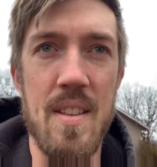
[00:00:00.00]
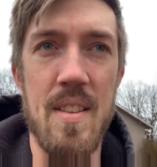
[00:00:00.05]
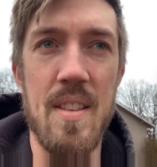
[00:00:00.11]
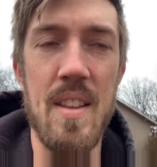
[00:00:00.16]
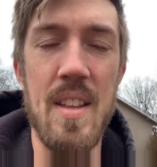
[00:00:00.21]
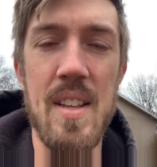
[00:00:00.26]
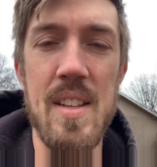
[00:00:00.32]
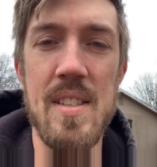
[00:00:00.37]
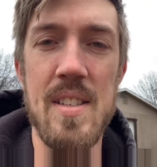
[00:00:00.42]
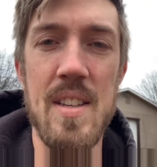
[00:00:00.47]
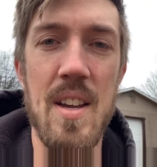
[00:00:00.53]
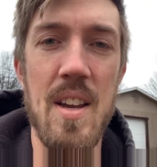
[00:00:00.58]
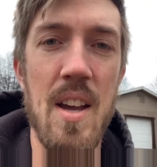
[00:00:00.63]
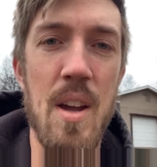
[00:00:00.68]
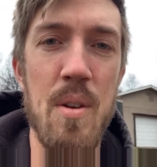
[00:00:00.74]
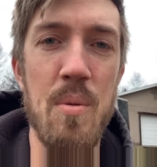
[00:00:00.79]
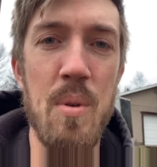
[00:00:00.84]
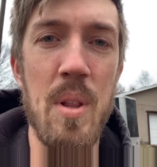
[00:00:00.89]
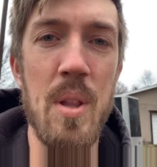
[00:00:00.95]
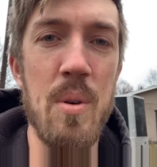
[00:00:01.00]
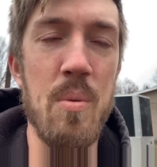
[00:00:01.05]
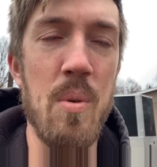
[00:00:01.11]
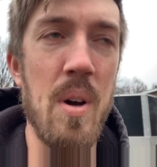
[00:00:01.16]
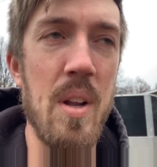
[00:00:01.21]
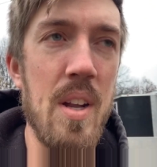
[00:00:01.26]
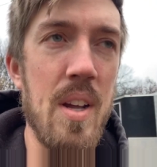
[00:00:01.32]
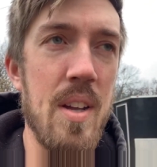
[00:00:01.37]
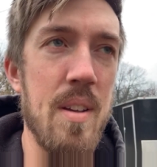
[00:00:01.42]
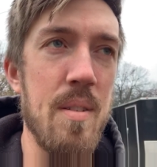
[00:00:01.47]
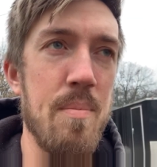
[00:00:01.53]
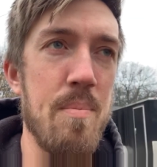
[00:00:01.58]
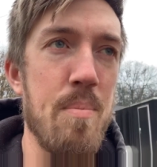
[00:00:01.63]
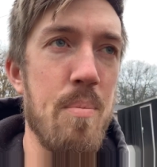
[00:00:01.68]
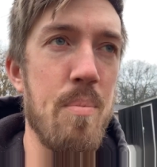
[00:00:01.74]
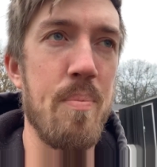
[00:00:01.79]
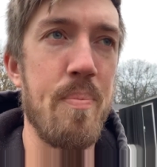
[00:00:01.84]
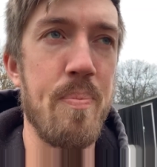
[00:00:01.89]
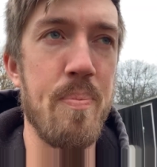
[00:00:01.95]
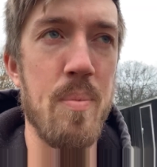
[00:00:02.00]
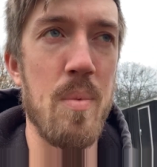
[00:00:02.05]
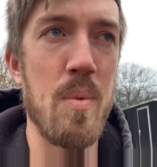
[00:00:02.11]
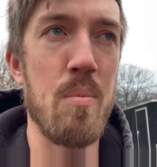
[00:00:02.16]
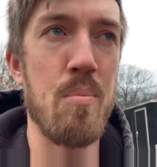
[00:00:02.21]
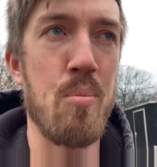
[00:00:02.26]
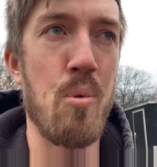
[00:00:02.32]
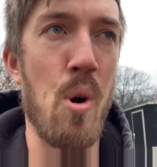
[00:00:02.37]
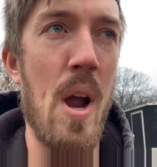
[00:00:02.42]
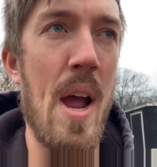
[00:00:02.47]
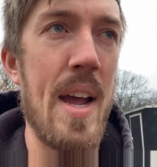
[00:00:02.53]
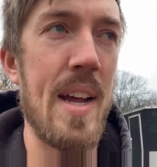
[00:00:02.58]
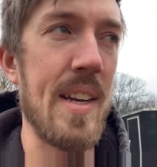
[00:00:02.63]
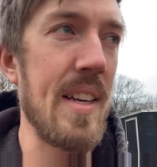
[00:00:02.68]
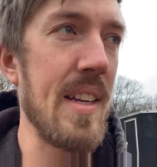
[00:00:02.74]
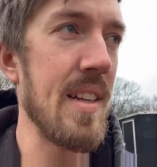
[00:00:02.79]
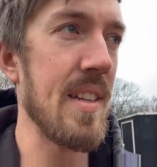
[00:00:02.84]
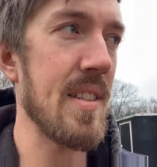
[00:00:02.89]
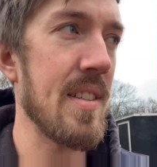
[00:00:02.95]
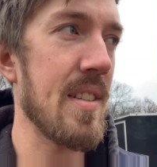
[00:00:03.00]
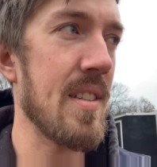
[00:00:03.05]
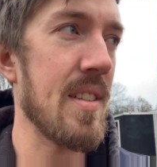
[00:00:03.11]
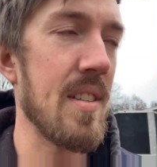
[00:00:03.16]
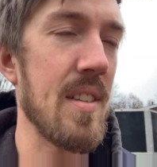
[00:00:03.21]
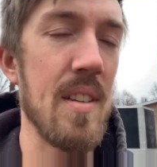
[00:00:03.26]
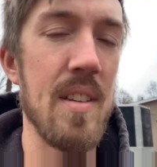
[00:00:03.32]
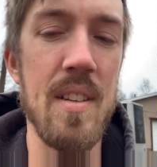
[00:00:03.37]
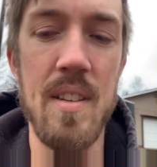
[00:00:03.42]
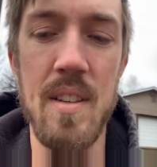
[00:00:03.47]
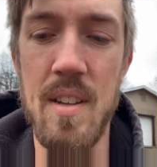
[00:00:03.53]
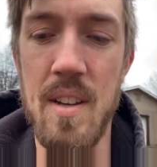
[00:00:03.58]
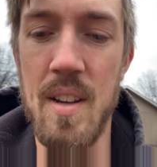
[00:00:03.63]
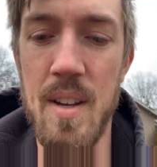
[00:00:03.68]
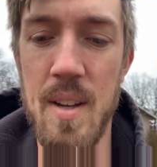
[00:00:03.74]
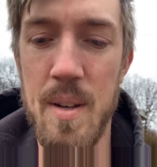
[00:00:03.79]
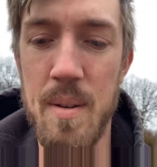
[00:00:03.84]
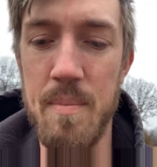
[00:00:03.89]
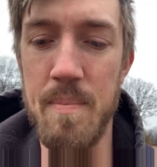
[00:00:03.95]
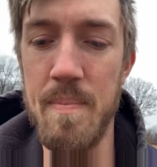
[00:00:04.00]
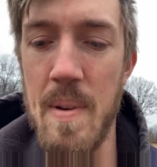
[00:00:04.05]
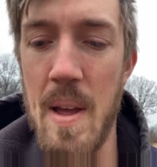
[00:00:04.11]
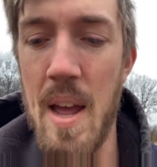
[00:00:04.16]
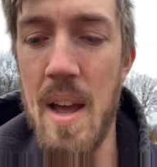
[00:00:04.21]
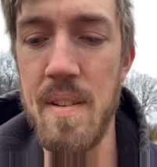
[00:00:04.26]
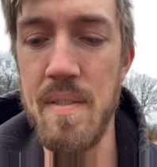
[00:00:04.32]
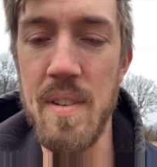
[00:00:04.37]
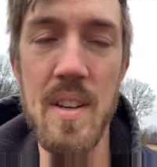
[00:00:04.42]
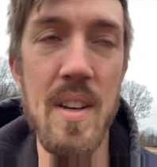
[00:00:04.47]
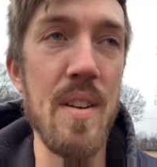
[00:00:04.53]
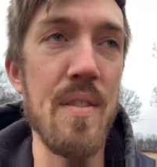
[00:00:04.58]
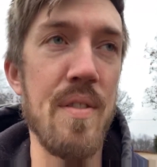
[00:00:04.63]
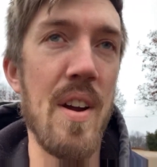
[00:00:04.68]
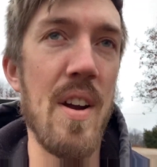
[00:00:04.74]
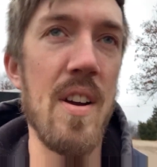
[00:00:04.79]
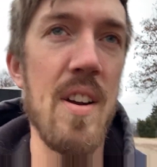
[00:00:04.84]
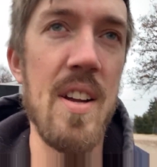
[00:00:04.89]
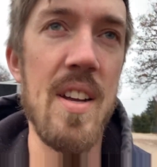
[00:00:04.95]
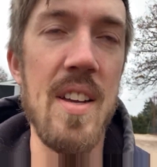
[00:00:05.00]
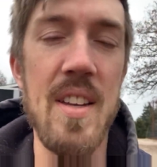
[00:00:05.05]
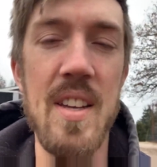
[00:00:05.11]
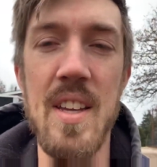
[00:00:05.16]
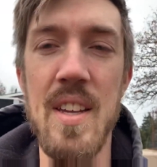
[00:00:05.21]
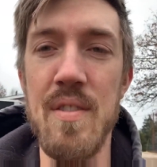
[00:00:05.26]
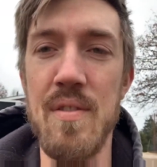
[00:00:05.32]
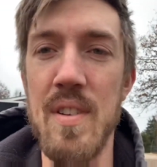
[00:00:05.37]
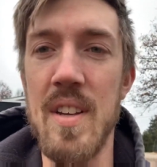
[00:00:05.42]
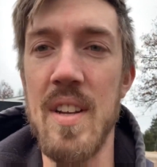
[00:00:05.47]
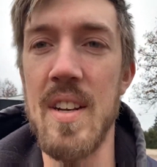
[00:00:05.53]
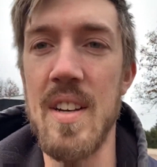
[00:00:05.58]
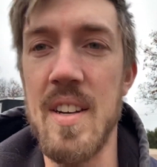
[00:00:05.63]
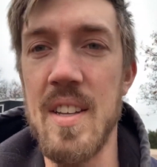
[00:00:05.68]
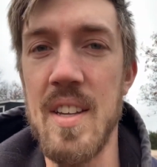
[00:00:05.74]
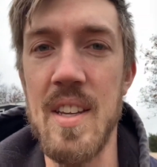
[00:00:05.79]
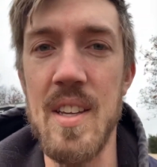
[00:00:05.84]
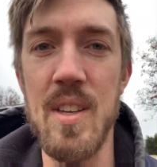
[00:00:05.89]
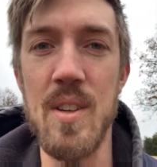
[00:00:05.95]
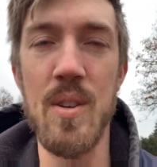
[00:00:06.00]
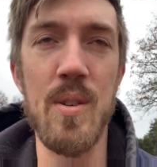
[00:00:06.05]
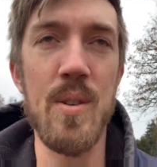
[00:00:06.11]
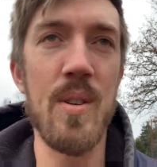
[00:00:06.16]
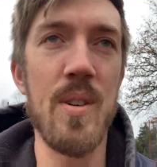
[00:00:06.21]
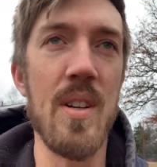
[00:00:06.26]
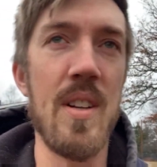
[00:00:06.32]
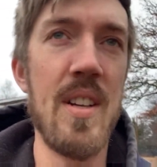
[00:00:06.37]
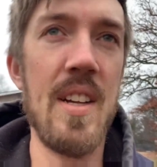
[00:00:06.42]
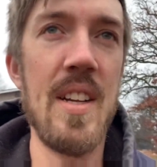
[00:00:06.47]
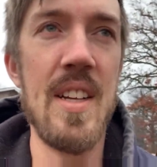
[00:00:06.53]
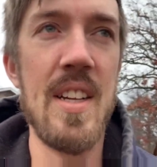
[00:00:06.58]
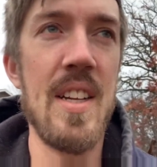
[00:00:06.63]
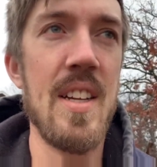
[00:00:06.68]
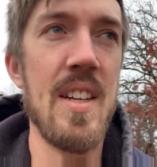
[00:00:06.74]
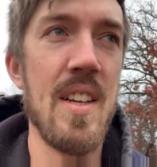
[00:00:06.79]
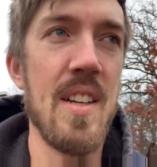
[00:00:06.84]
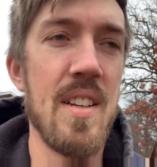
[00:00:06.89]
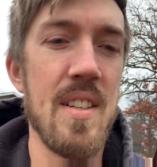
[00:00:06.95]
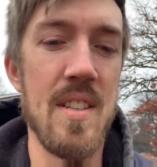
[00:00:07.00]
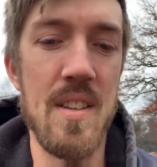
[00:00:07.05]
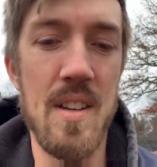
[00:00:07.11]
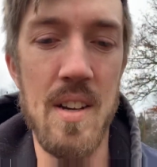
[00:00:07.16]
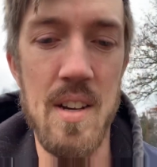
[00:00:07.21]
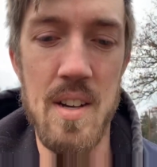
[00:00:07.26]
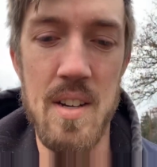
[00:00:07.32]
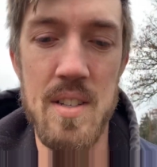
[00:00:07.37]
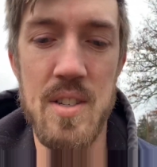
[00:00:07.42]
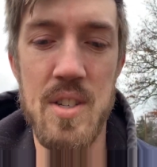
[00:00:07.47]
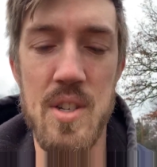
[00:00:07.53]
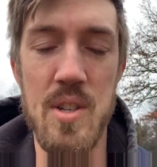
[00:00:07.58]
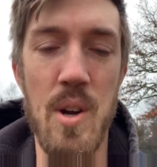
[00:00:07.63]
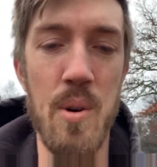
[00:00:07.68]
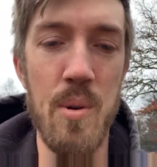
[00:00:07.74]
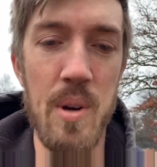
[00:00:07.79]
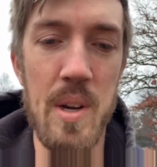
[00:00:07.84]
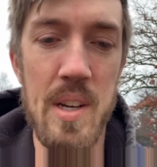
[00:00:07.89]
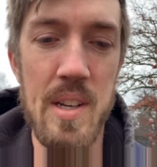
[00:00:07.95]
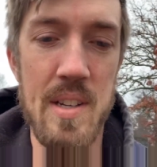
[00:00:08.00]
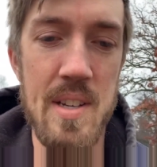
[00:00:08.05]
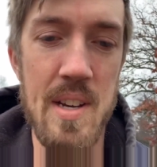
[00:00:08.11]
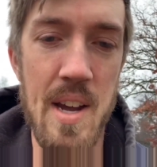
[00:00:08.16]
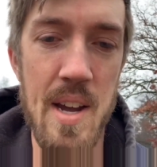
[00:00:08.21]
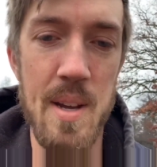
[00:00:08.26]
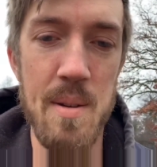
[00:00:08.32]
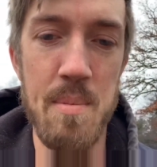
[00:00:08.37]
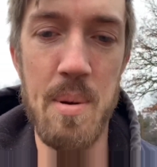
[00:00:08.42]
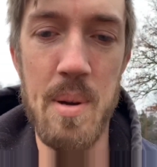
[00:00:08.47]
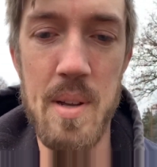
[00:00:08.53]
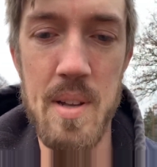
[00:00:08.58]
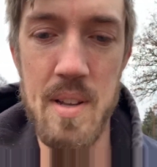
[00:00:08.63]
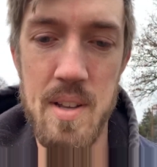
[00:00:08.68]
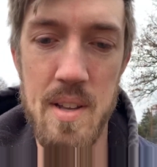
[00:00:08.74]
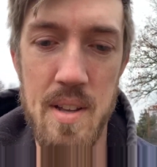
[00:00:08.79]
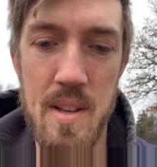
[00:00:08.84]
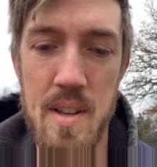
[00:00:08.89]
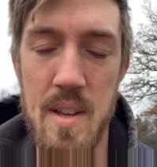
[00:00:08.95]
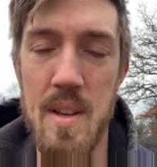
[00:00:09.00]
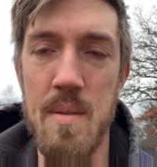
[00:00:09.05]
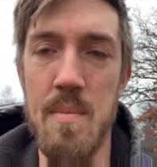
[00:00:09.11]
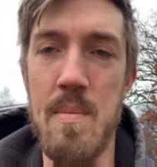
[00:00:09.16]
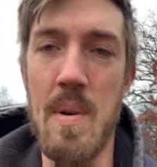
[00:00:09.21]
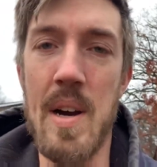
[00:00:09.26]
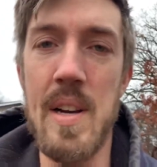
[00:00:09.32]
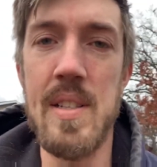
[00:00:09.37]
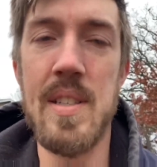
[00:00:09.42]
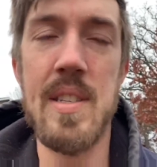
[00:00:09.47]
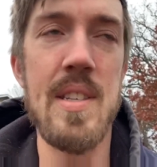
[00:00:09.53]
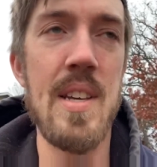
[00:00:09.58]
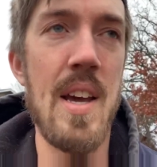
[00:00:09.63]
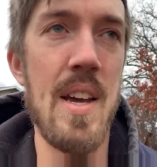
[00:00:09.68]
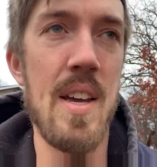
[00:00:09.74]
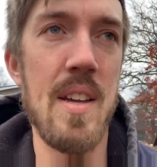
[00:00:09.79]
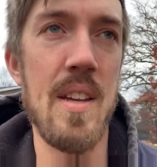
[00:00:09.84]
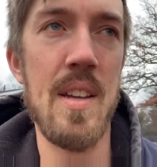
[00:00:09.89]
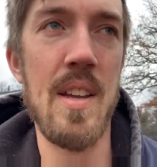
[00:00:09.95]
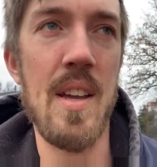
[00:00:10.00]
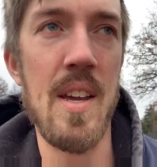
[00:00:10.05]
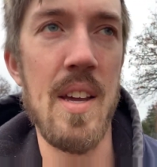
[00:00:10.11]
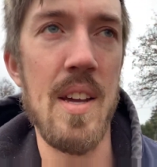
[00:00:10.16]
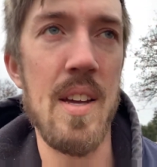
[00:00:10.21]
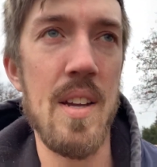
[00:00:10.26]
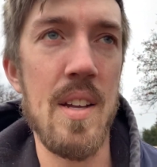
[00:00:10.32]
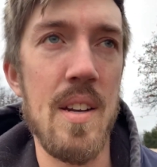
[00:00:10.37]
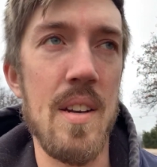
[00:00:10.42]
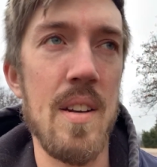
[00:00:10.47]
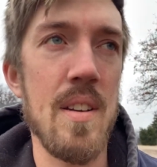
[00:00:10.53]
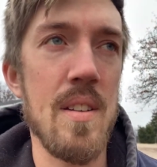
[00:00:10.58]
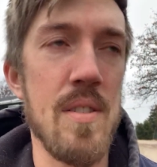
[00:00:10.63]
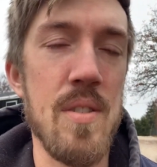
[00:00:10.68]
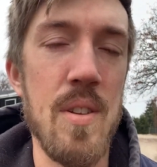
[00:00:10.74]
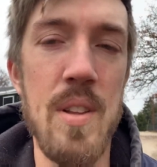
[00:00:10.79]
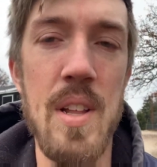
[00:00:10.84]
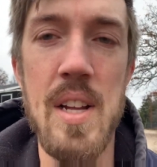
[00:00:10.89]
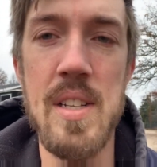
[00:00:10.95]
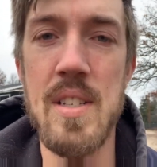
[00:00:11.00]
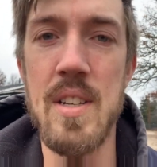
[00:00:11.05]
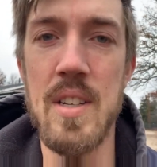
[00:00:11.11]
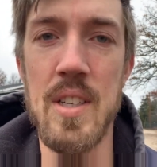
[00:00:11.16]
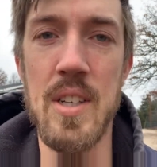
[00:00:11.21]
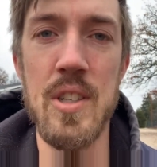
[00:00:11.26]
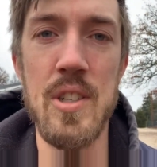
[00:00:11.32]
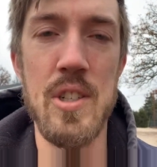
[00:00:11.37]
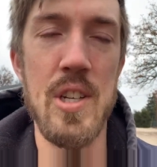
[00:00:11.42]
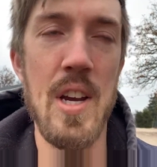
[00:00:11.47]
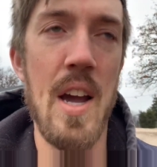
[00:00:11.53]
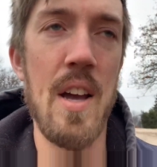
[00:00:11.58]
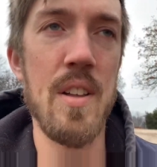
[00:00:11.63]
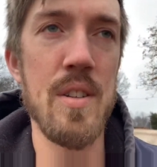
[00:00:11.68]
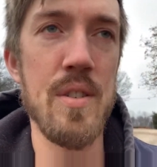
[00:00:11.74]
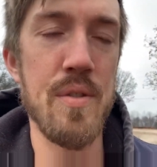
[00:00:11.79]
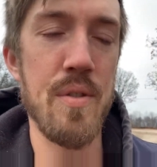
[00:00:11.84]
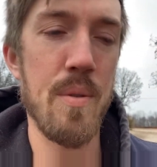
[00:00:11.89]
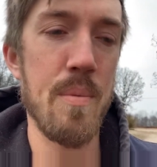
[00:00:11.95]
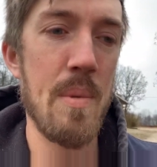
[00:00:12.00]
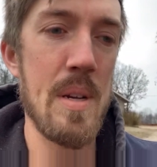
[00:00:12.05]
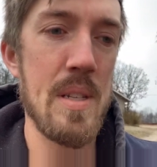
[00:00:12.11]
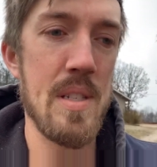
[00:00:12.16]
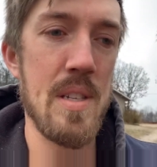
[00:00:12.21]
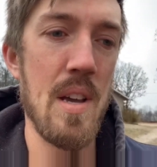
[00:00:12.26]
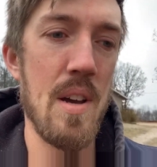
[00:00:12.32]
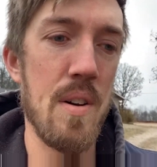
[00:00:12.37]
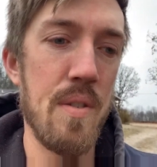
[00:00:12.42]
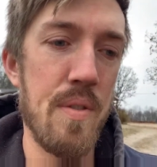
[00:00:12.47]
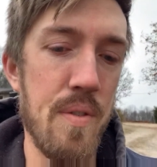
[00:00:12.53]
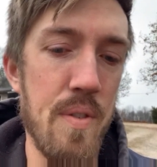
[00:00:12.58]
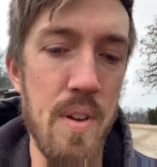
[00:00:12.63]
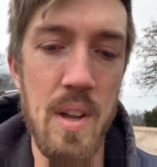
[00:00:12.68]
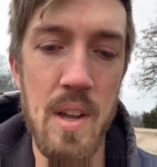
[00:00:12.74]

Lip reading: is I really want to practice having a very even keel, stoic type mindset. And so that's a good challenge for myself.